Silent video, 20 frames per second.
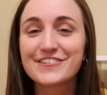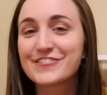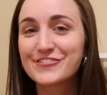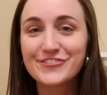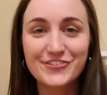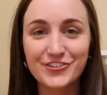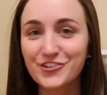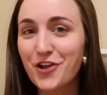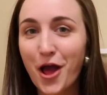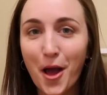
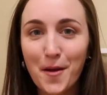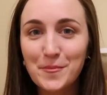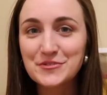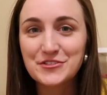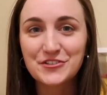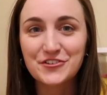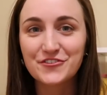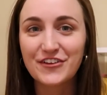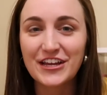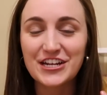astute
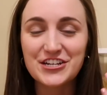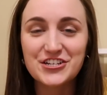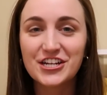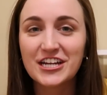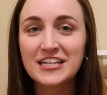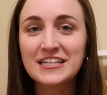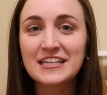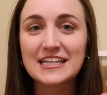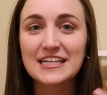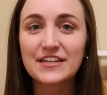
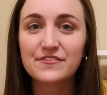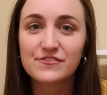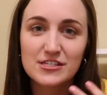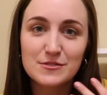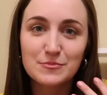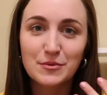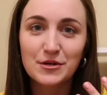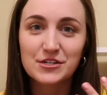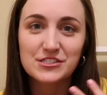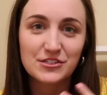observation. Like if
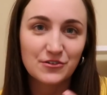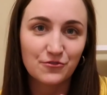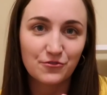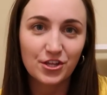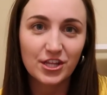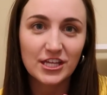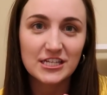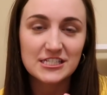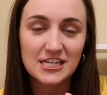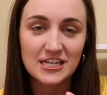this person
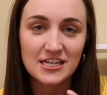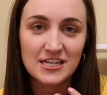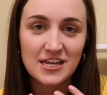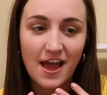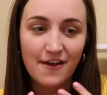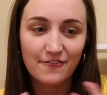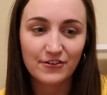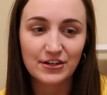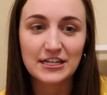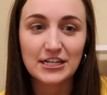really didn't
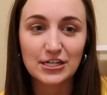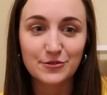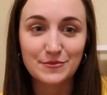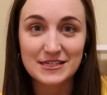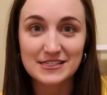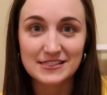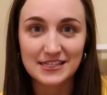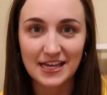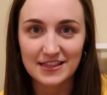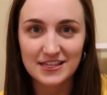ever hear
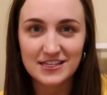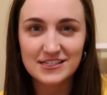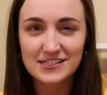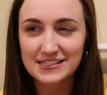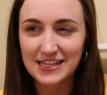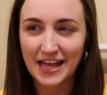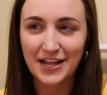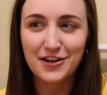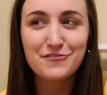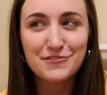me say this,
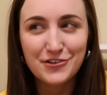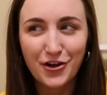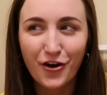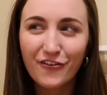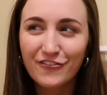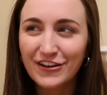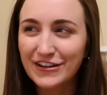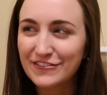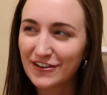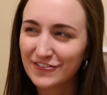because I don't know
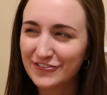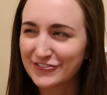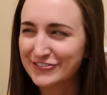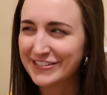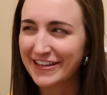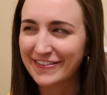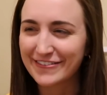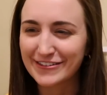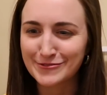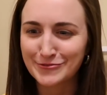if I've ever
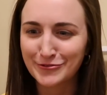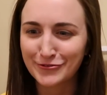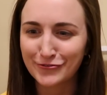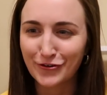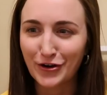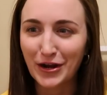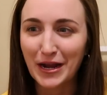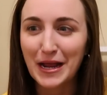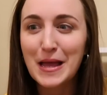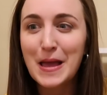said this
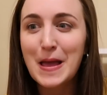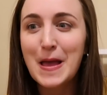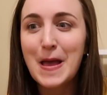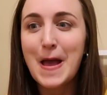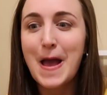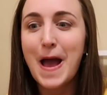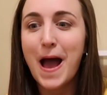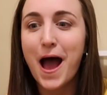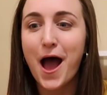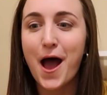before,
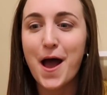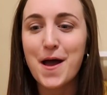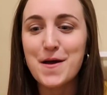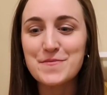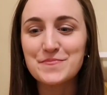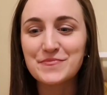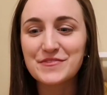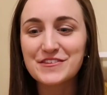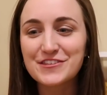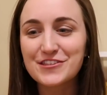
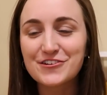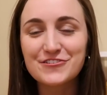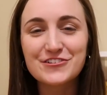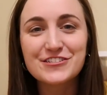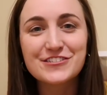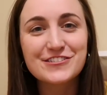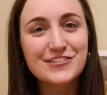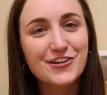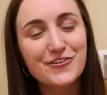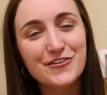they're
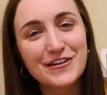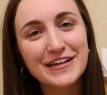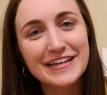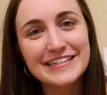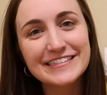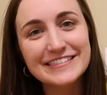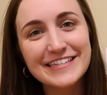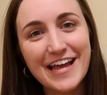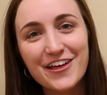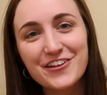just so
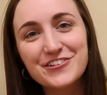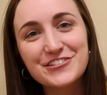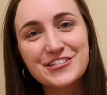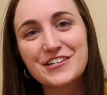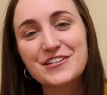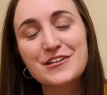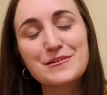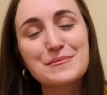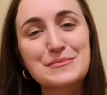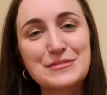
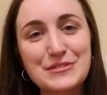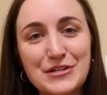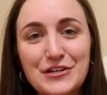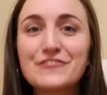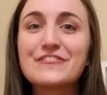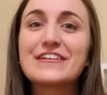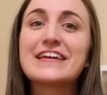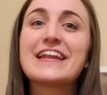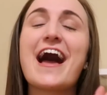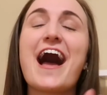intelligent and
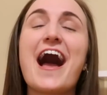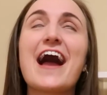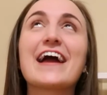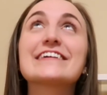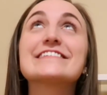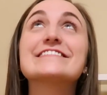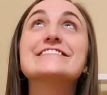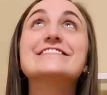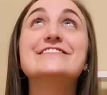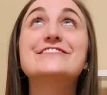observant.
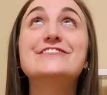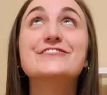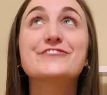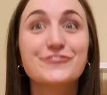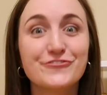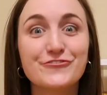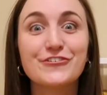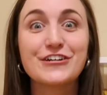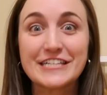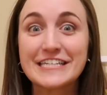I
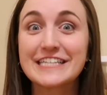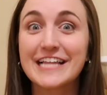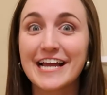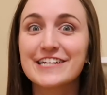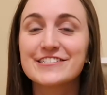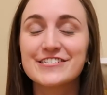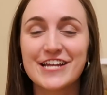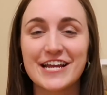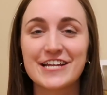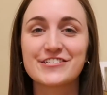do really
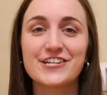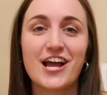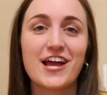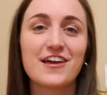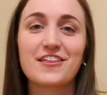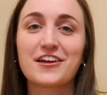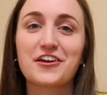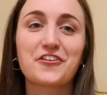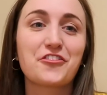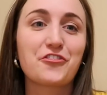like change.
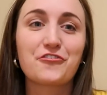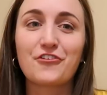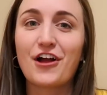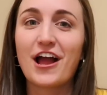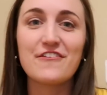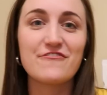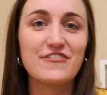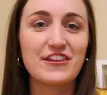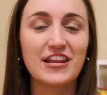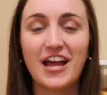I like
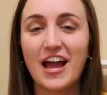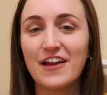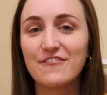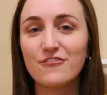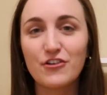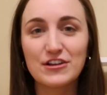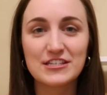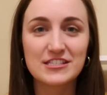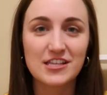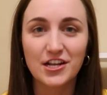thrive in it. I've
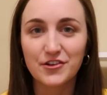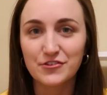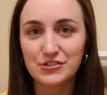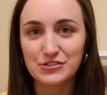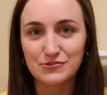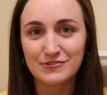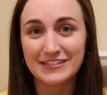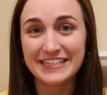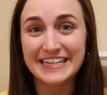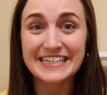always thought it
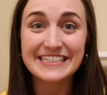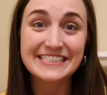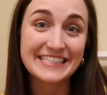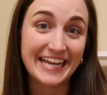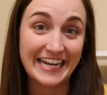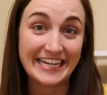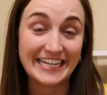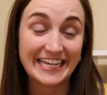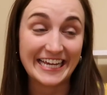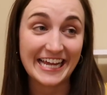was really
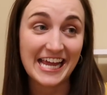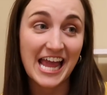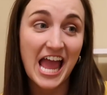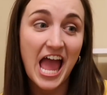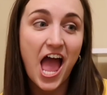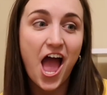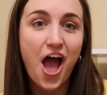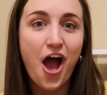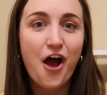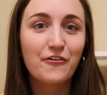exciting.
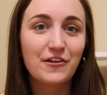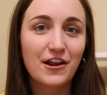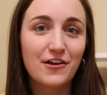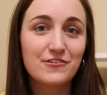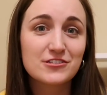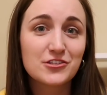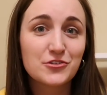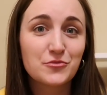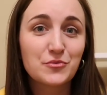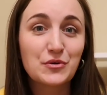When I
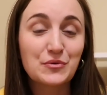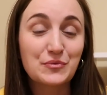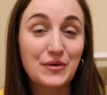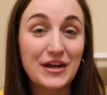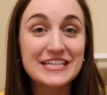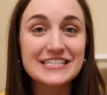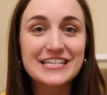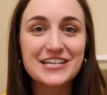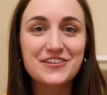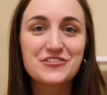was on the world
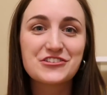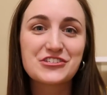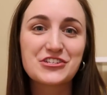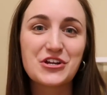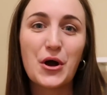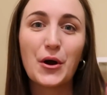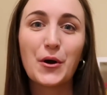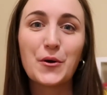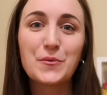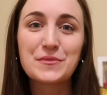race, I used
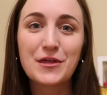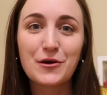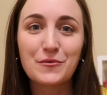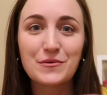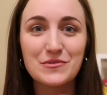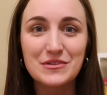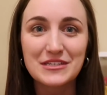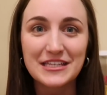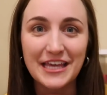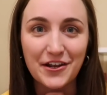to hope that
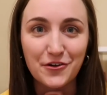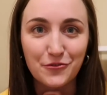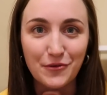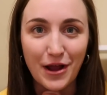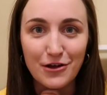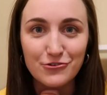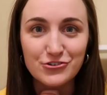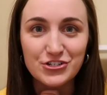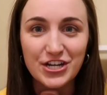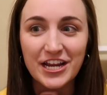we would get a
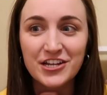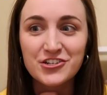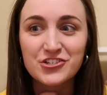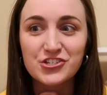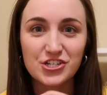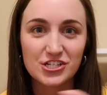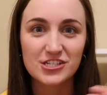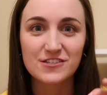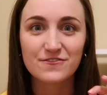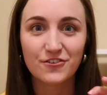route
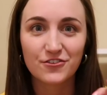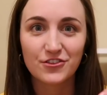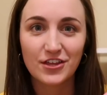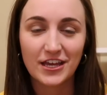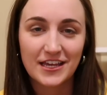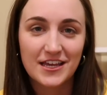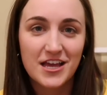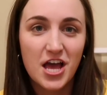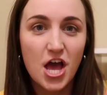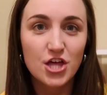change just for
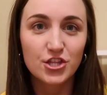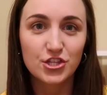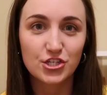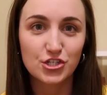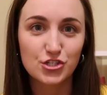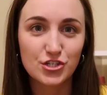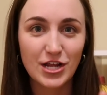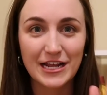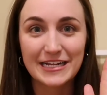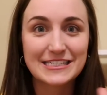like
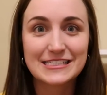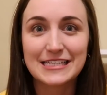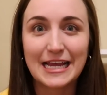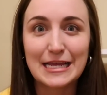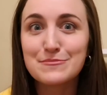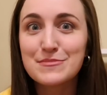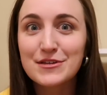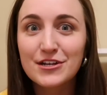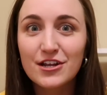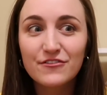the
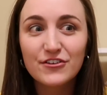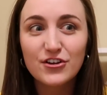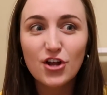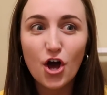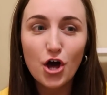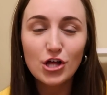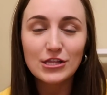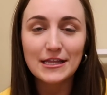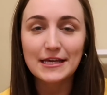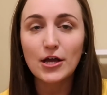excitement of it
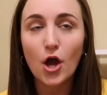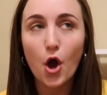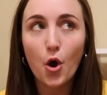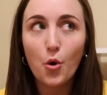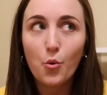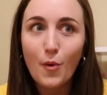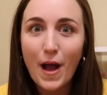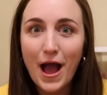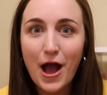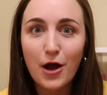all. Like,
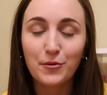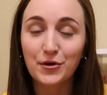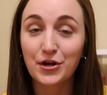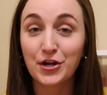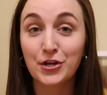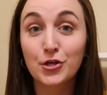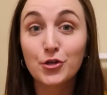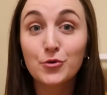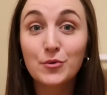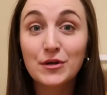oh wow, we're
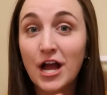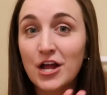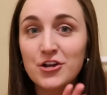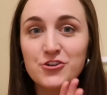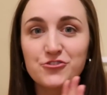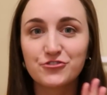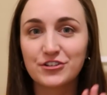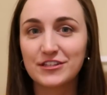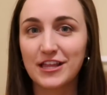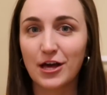gonna go to a
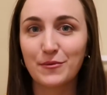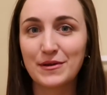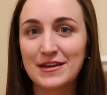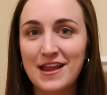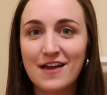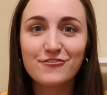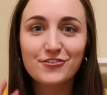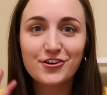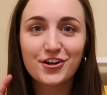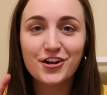country that we
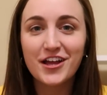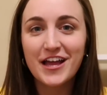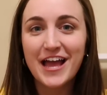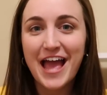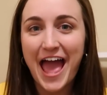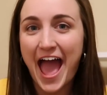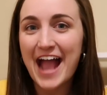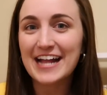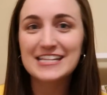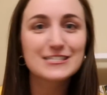never
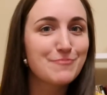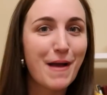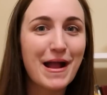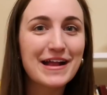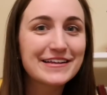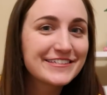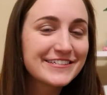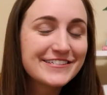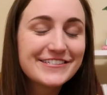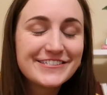
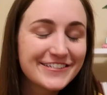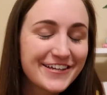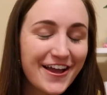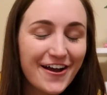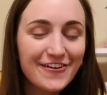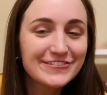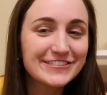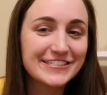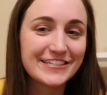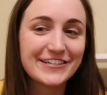expected to
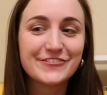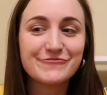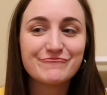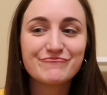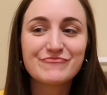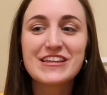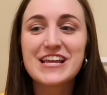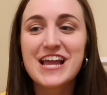go to.